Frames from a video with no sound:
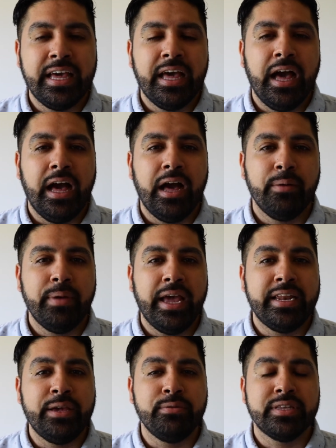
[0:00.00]

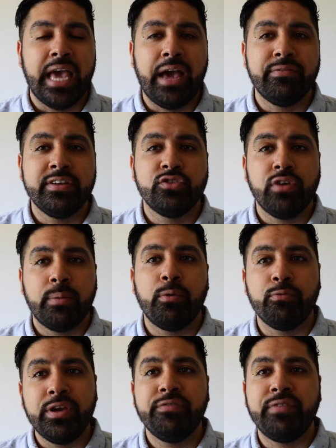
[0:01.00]
And he was having
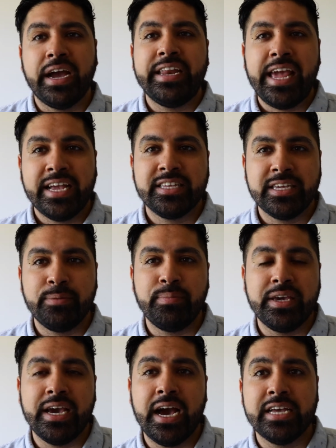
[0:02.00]
trouble refinancing
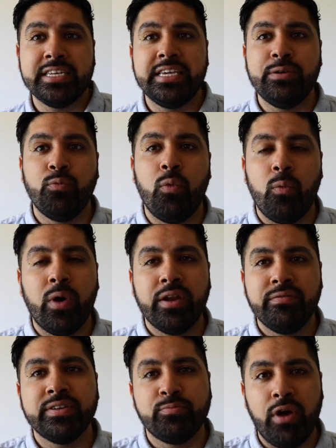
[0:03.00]
because one
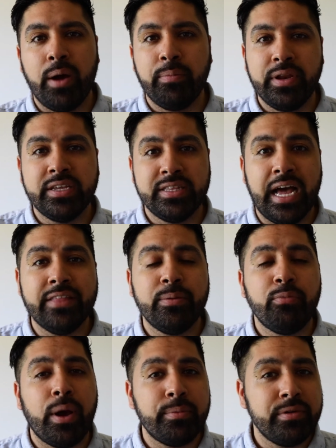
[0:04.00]
of his properties, not the
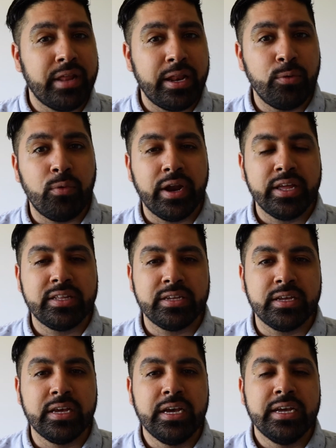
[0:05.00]
property that he wanted
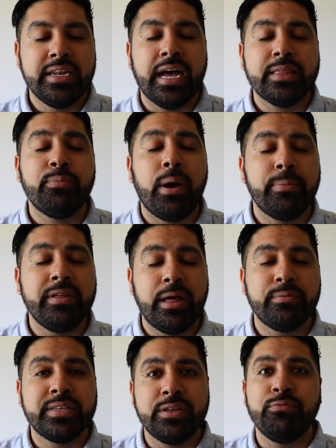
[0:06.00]
to, not the property
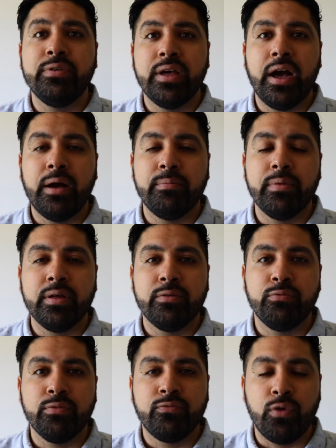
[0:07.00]
that was in
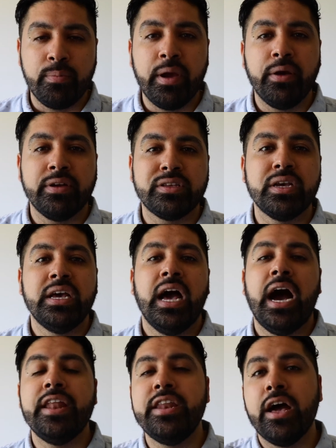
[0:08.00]
forbearance,
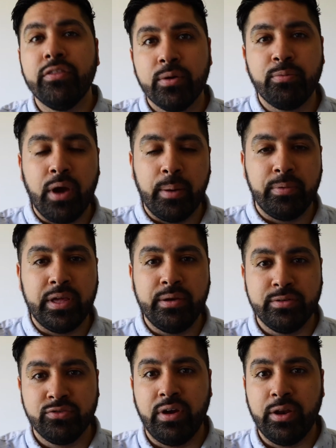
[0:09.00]
another property he
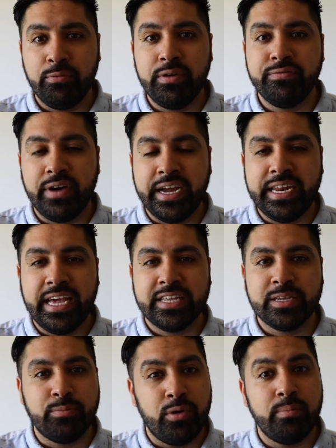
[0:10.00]
was trying to
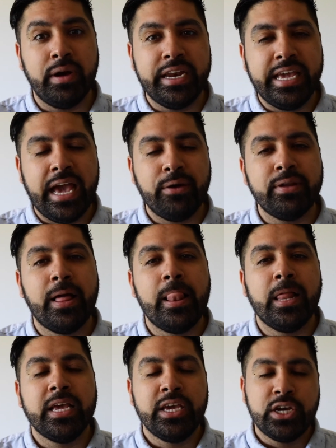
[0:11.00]
refinance and pull money out.
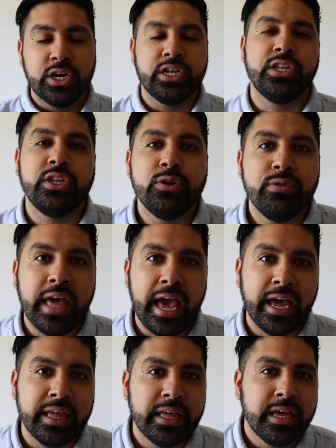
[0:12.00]
He couldn't do
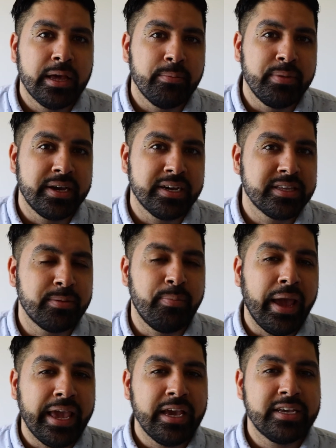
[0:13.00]
that because the
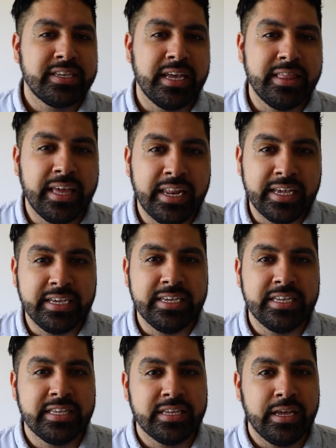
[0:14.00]
bank said that
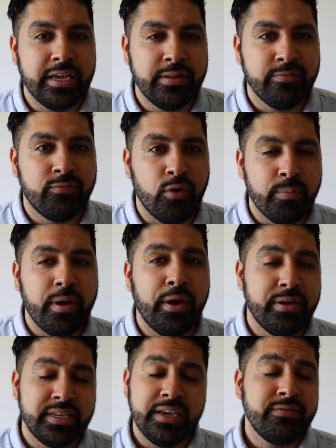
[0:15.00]
he's in
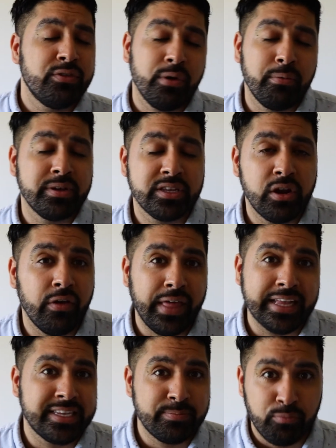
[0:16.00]
forbearance, even though it wasn't on
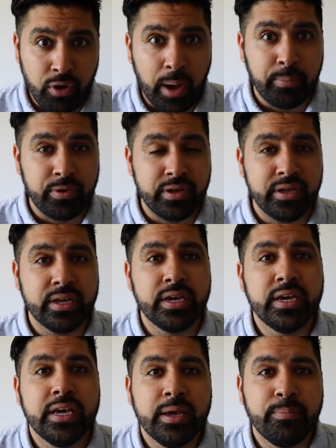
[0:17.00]
that property,
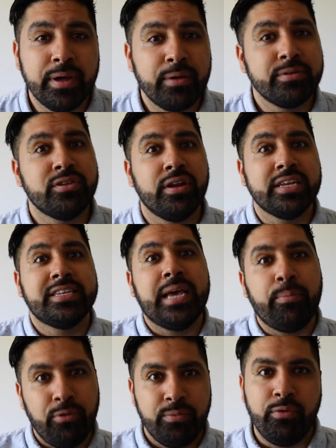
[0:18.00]
but it was on a
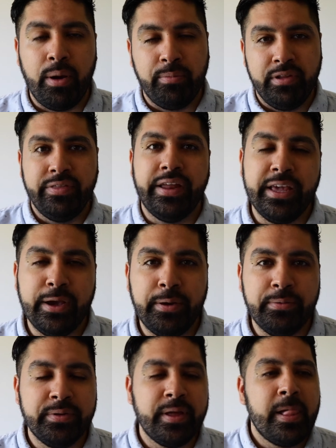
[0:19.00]
separate property that he
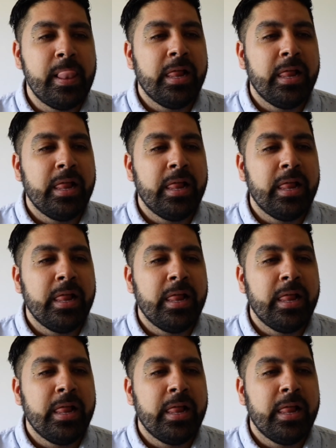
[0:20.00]
owned.